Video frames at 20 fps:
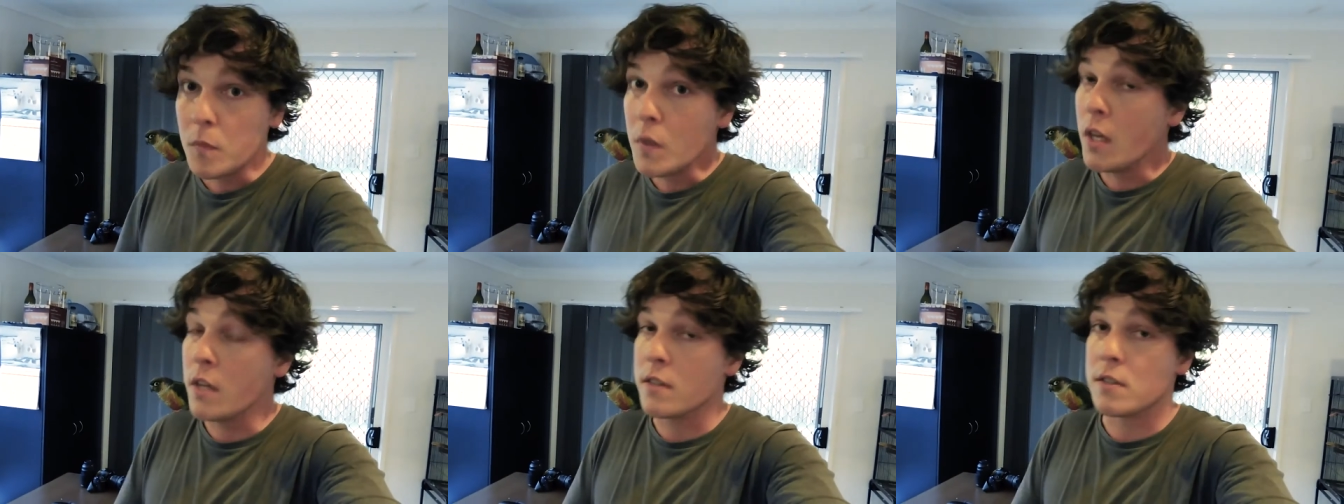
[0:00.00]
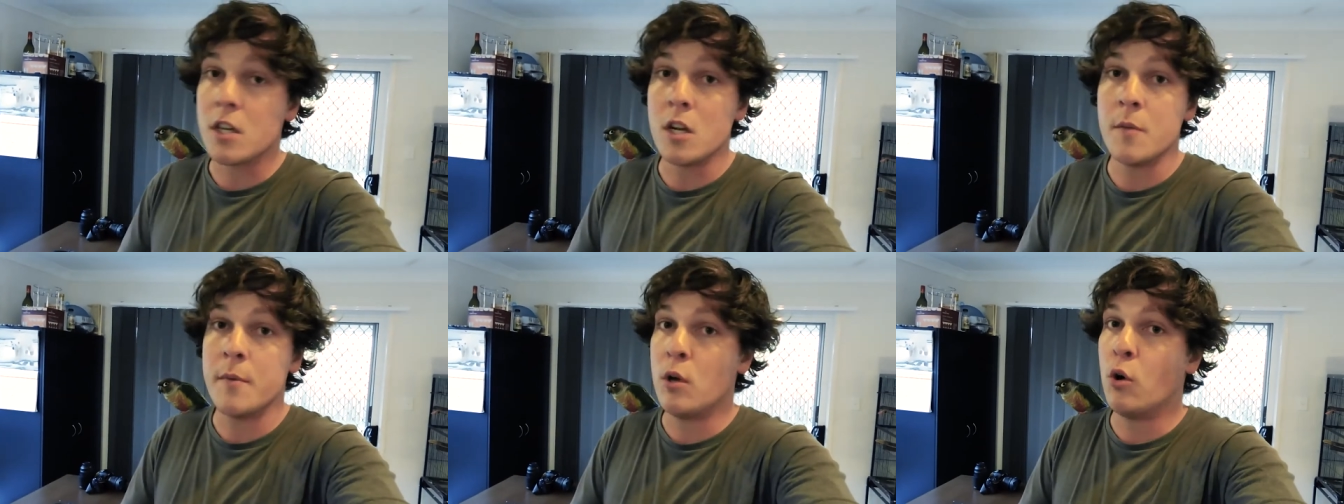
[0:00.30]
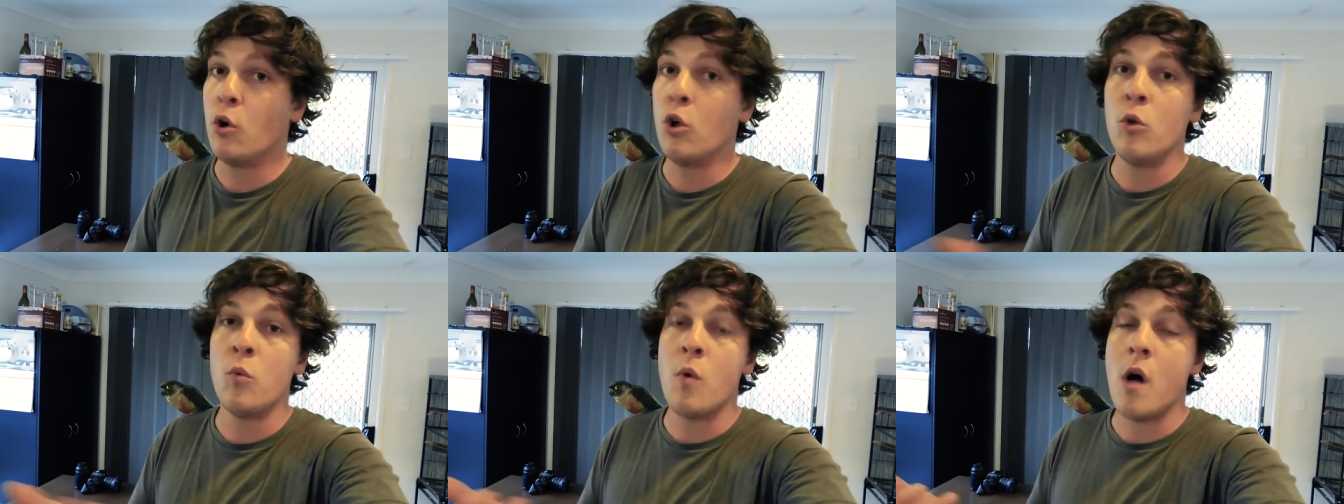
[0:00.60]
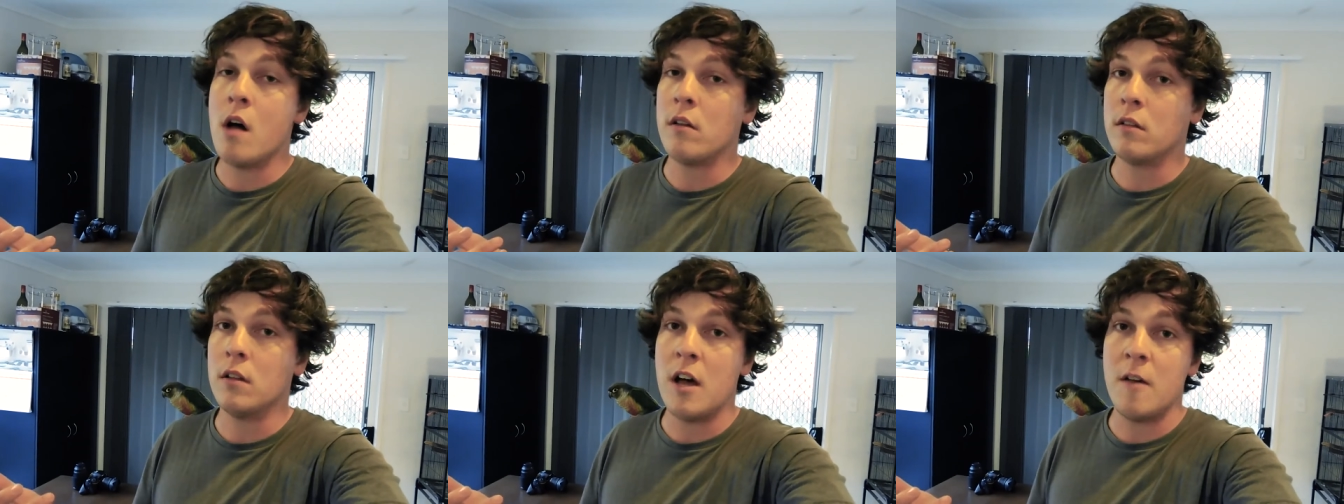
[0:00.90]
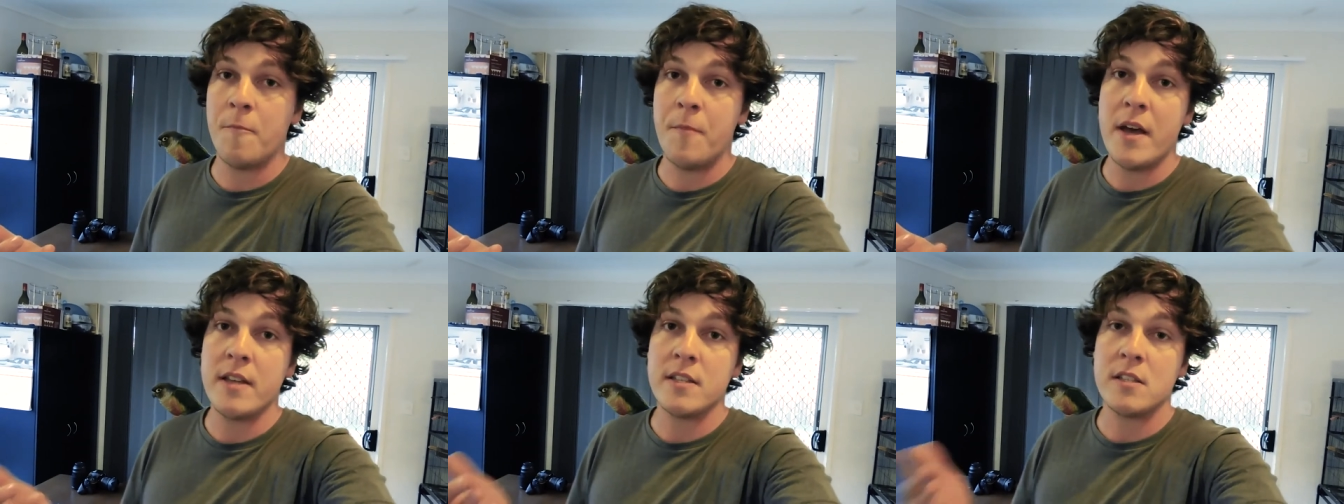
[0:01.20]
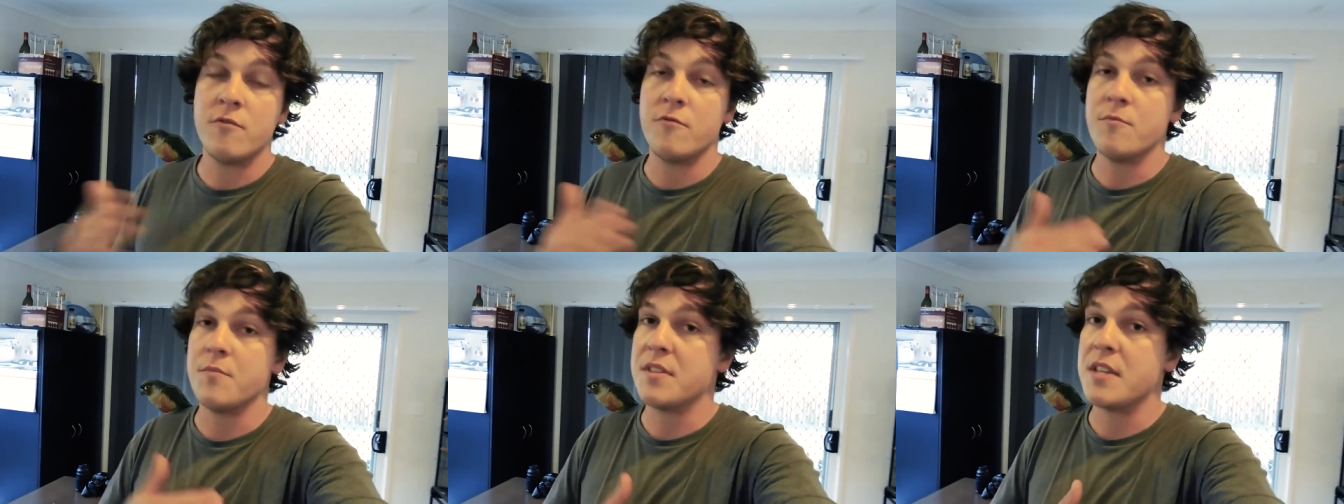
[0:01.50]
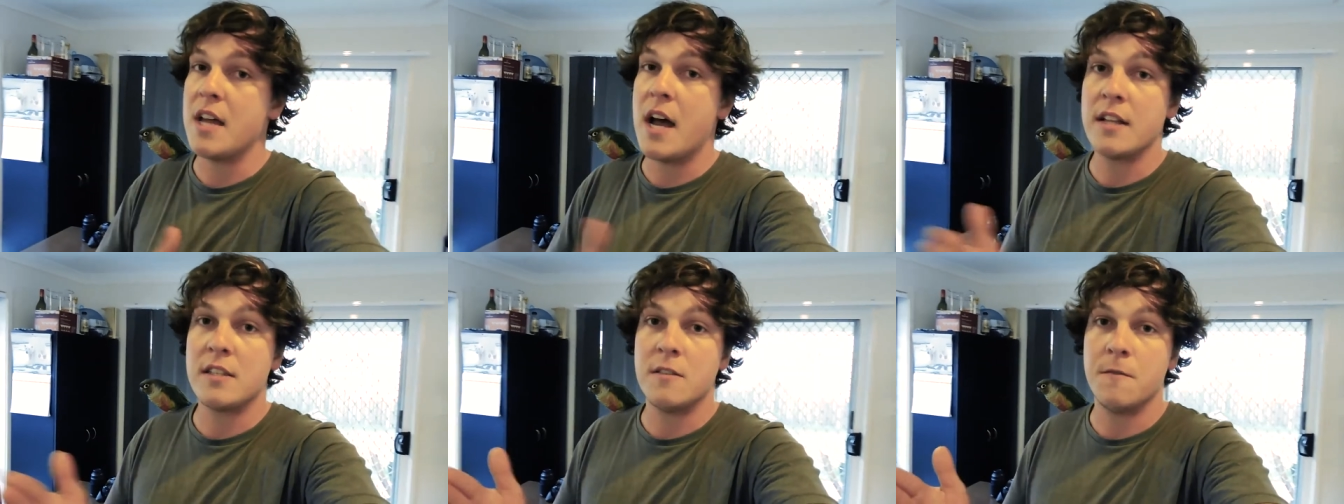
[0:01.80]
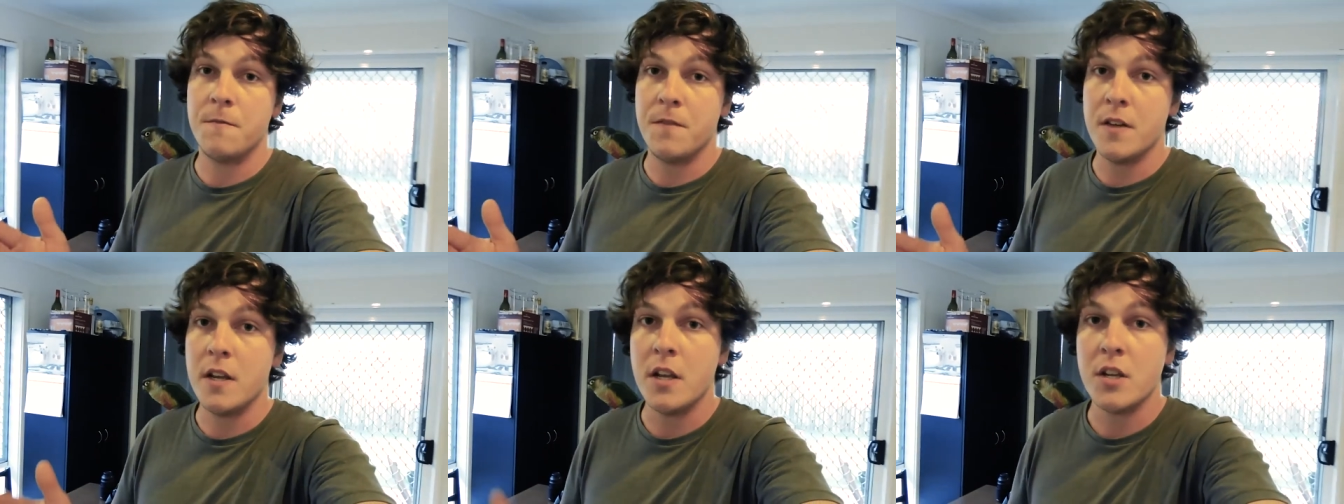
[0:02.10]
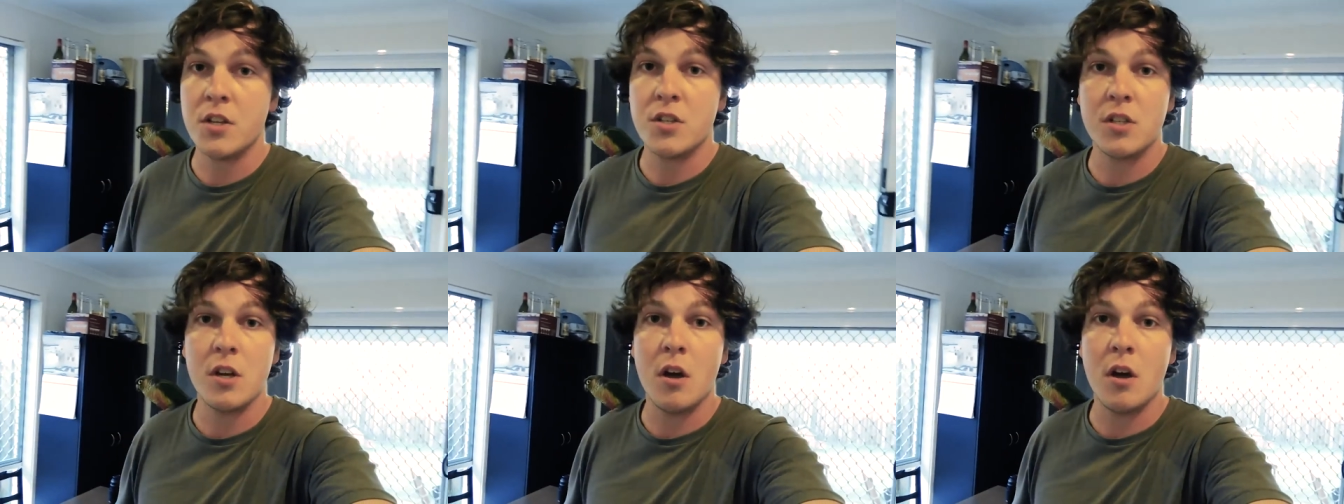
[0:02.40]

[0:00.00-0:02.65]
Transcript: It's going to be all wildlife based from start to finish.